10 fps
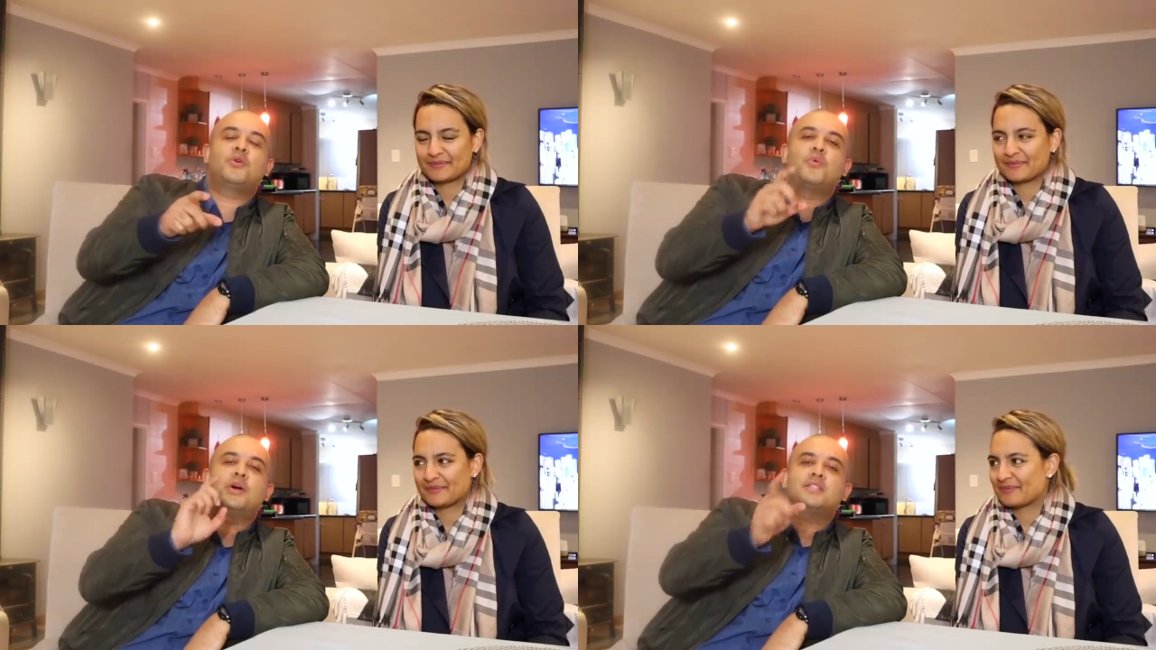
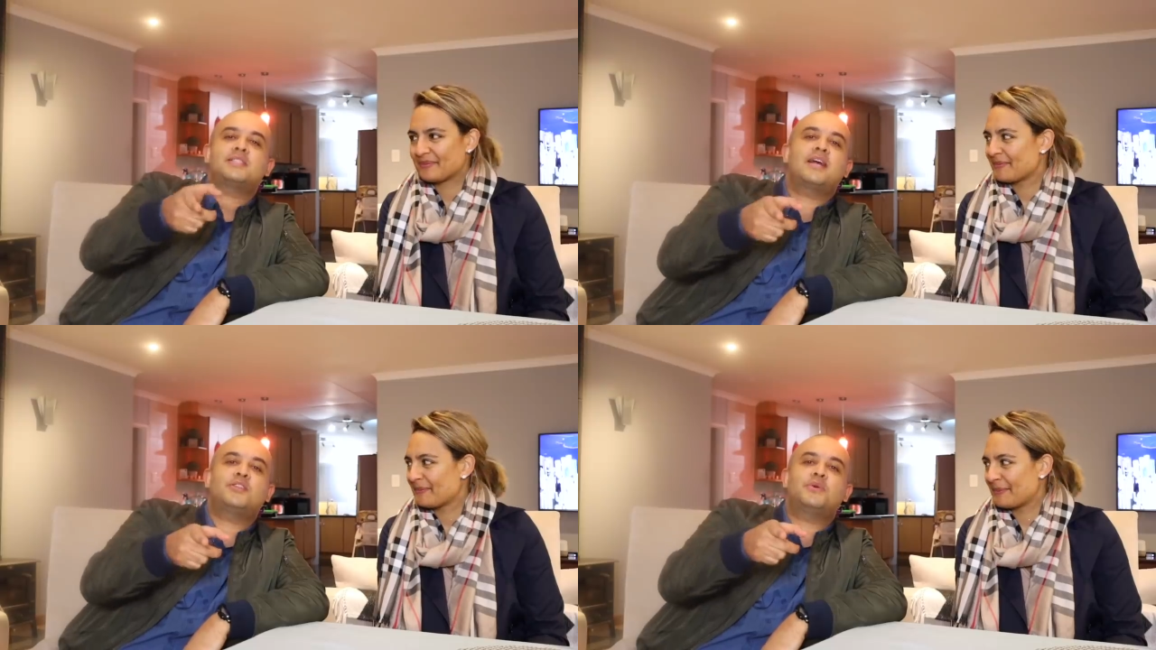Speaker 1: your worst
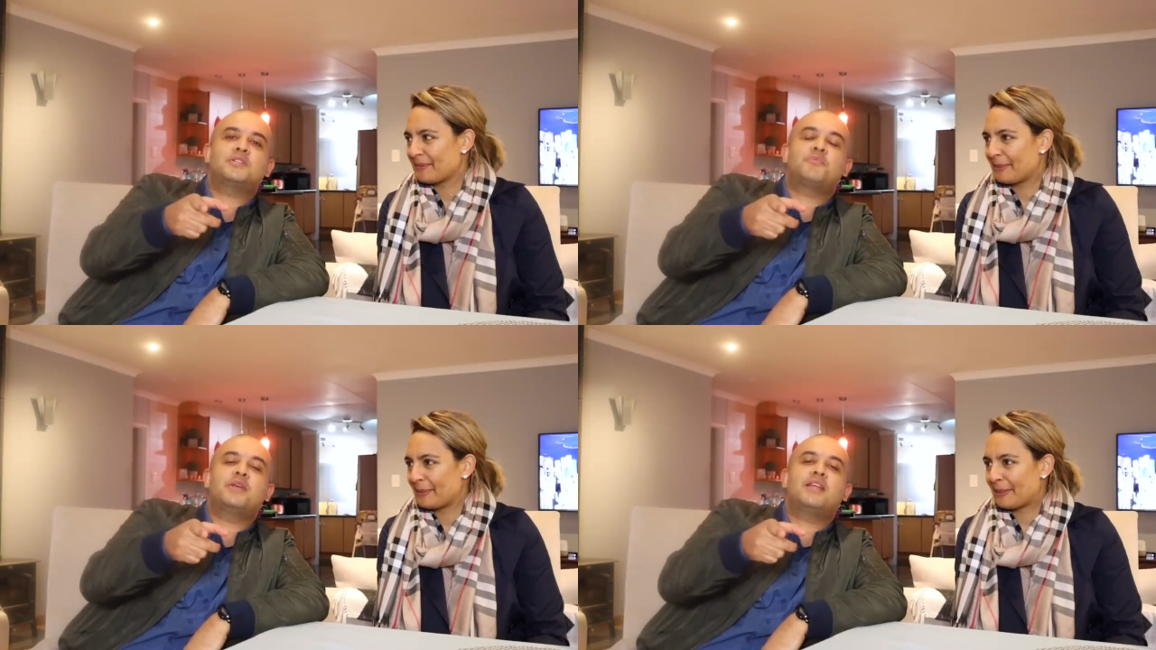tattoo
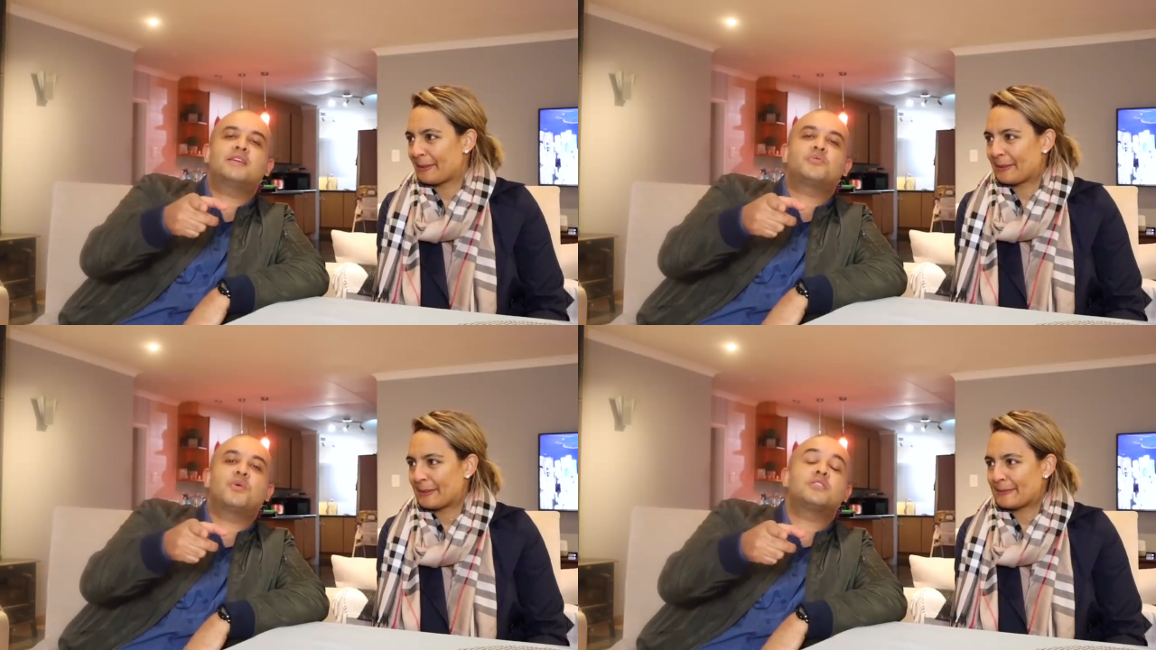
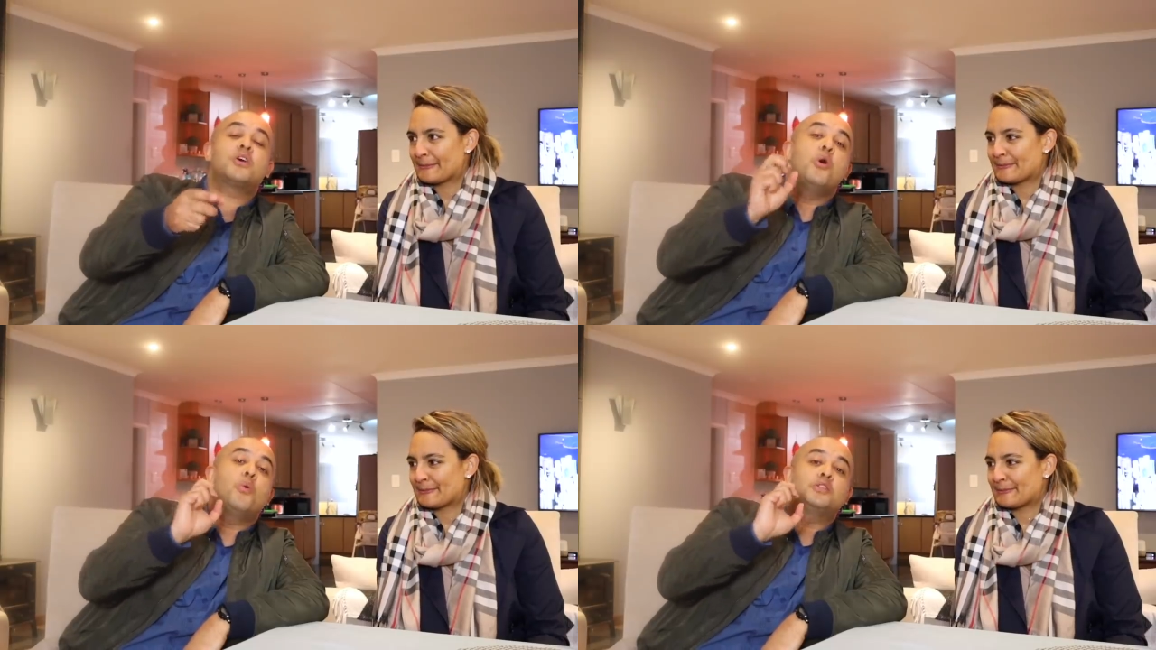experience was,
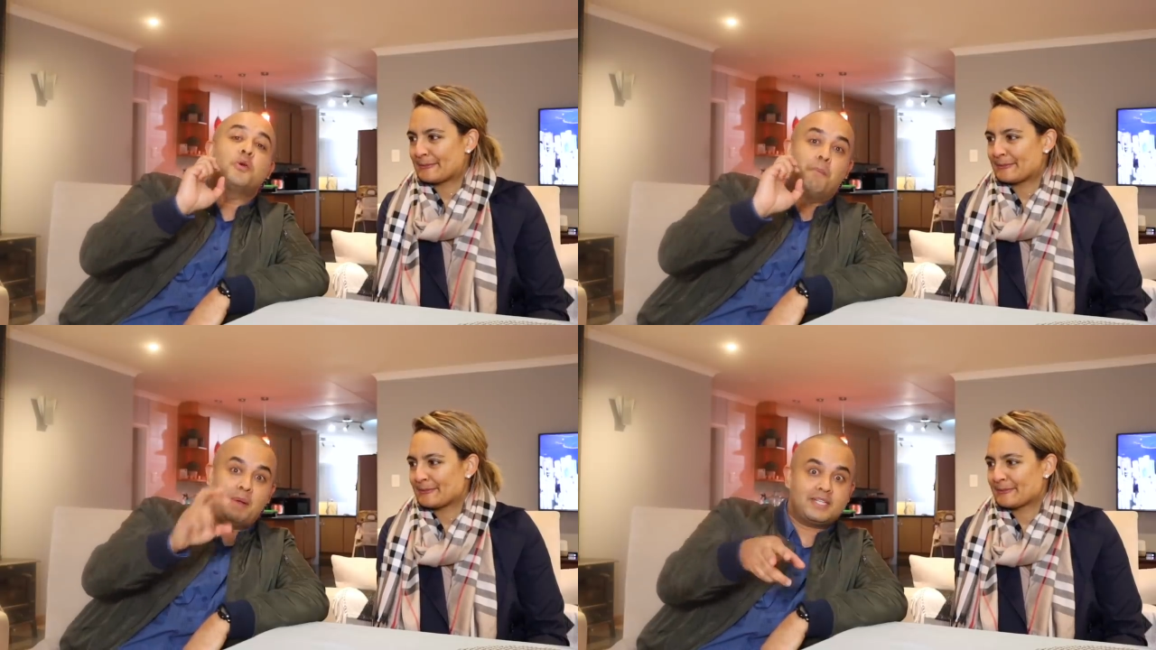what
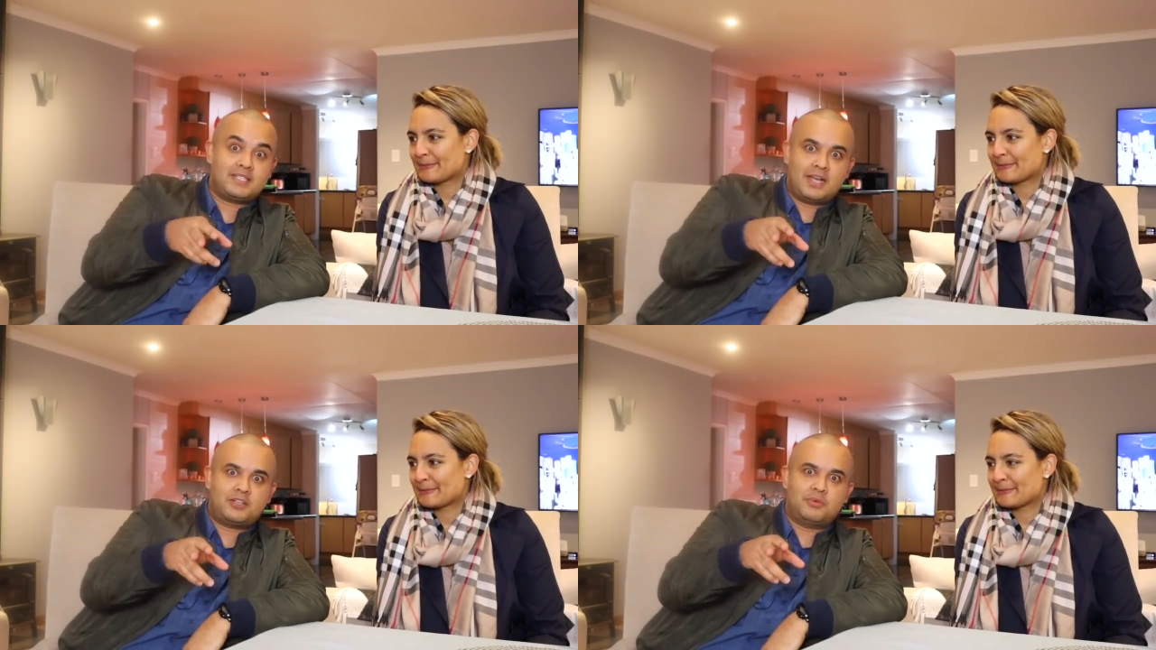your best
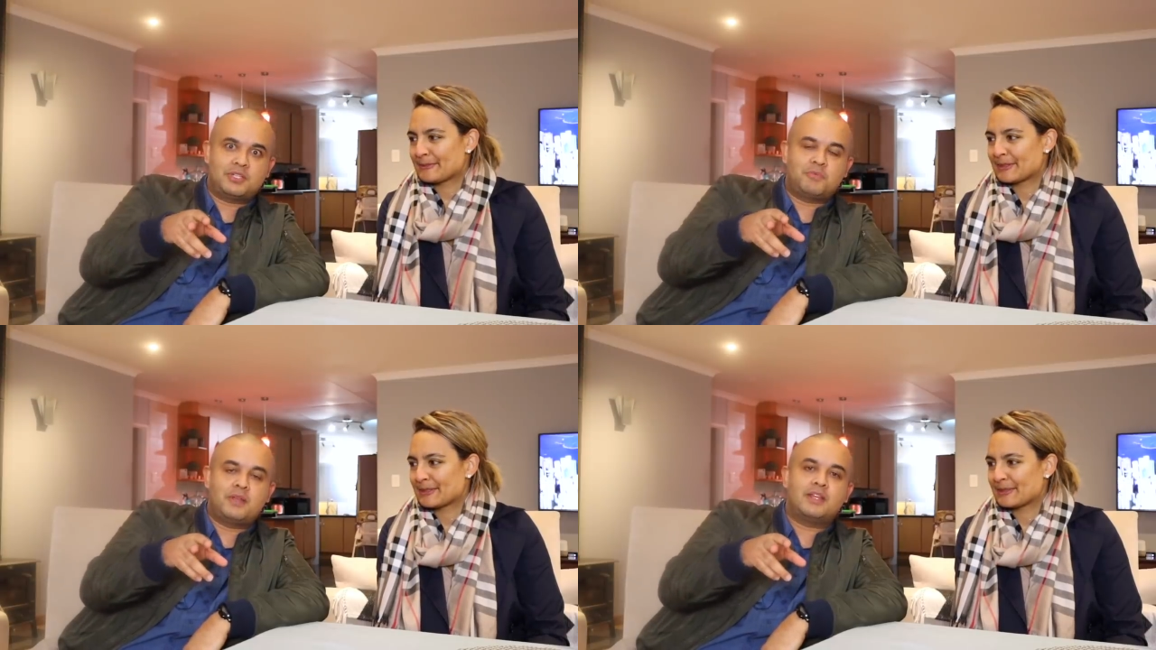tattoo
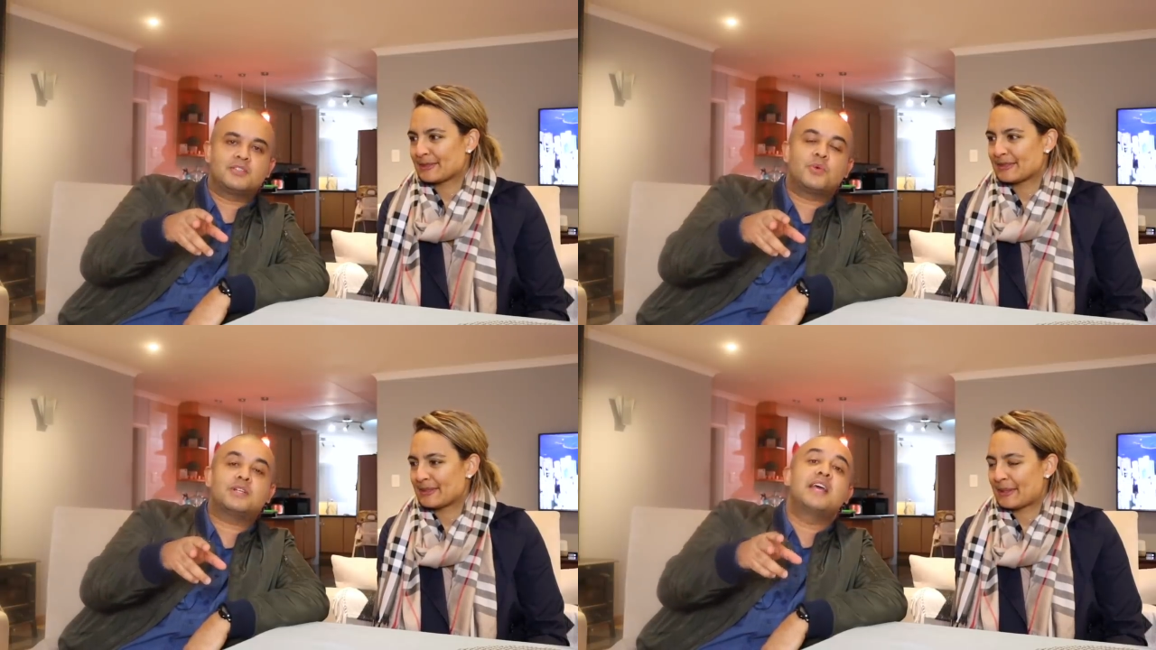
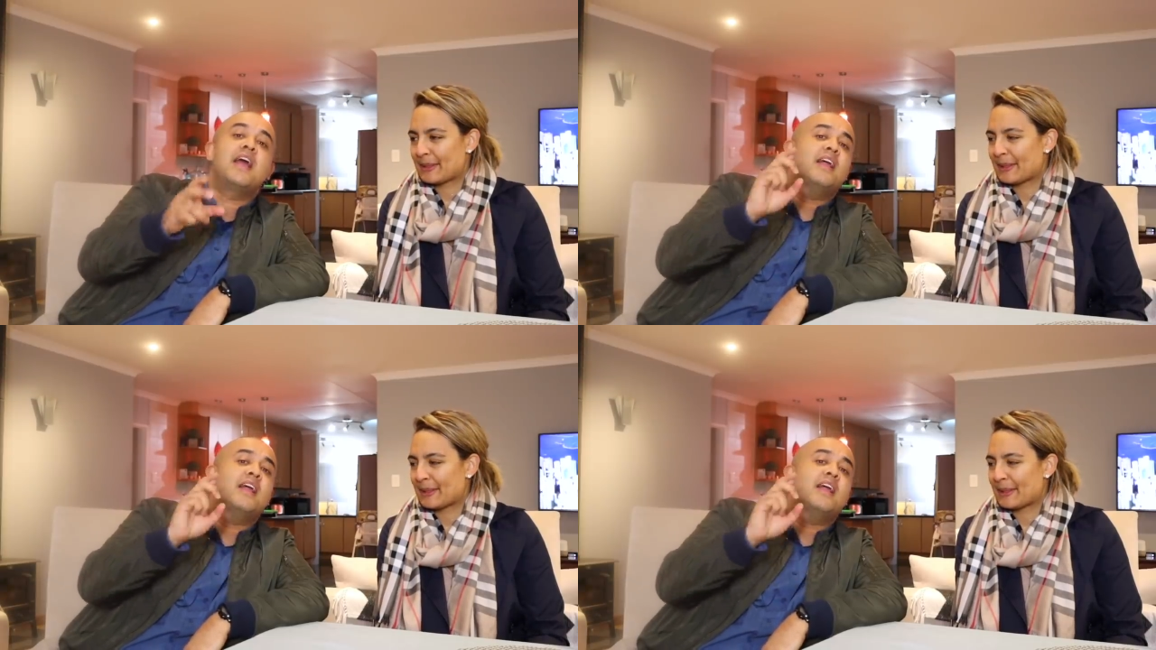experience was.